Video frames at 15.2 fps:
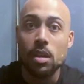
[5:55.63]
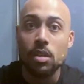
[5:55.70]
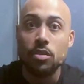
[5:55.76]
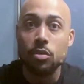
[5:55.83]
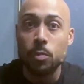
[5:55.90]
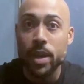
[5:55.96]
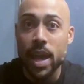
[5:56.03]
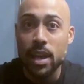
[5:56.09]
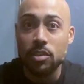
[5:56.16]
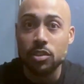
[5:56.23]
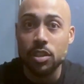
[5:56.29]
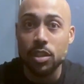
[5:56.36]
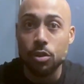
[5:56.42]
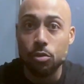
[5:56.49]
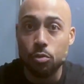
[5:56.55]
So we
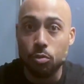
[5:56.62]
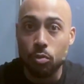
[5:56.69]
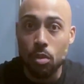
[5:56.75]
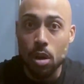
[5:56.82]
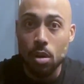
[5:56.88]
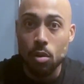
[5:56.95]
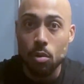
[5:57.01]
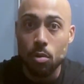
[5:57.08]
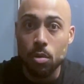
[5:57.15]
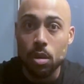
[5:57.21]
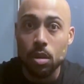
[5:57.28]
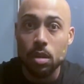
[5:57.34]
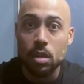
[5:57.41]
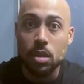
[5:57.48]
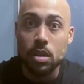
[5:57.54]
actually grow
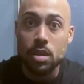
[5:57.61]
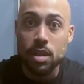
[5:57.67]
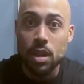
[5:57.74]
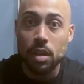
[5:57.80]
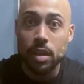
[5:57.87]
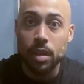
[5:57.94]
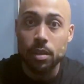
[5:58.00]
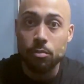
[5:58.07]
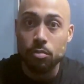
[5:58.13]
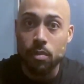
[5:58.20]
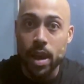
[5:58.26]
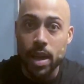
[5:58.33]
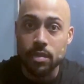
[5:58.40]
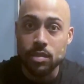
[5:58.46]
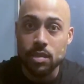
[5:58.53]
during
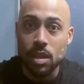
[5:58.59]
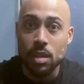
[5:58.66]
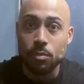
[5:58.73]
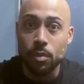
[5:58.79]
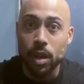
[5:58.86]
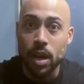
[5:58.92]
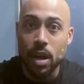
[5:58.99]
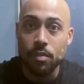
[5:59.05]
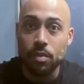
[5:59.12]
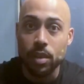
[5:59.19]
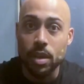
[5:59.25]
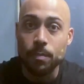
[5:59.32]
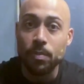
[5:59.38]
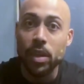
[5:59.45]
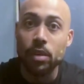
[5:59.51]
rest and
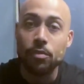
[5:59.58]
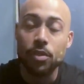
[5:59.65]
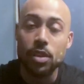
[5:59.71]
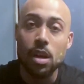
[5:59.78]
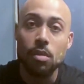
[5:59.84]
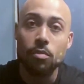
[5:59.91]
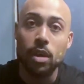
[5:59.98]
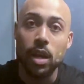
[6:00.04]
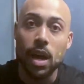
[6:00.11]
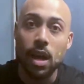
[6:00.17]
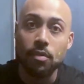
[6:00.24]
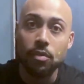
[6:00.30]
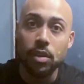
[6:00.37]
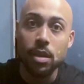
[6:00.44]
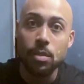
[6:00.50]
recovery. And if you're not
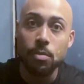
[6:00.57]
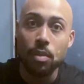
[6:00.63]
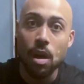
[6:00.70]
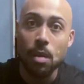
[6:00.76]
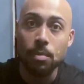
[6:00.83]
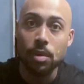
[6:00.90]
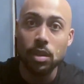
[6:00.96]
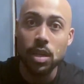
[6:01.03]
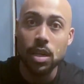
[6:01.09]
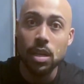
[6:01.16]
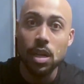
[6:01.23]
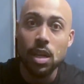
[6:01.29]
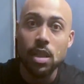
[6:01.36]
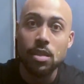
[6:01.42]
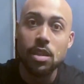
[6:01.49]
recovering properly,
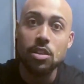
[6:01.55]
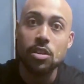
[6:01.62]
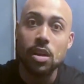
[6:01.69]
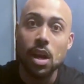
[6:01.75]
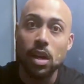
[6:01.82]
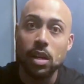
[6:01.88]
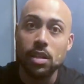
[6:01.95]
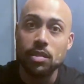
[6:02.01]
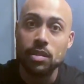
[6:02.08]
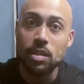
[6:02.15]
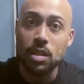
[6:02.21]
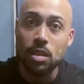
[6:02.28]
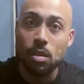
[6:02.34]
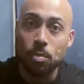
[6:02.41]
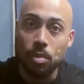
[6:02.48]
then you're not going to
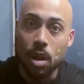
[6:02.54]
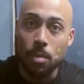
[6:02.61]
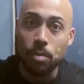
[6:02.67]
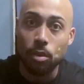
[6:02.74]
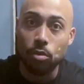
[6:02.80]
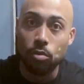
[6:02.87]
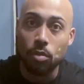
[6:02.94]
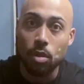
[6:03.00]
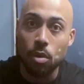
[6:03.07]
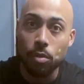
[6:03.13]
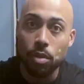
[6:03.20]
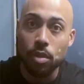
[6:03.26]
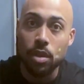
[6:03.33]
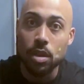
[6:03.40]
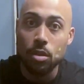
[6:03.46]
see the proper
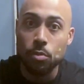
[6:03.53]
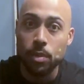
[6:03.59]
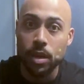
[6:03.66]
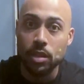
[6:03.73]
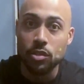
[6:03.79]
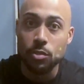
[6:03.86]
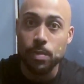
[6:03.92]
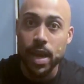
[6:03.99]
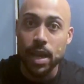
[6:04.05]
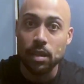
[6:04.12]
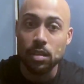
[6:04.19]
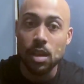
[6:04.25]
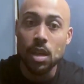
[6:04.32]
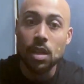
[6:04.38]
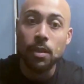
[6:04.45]
growth that you would
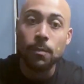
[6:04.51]
expect.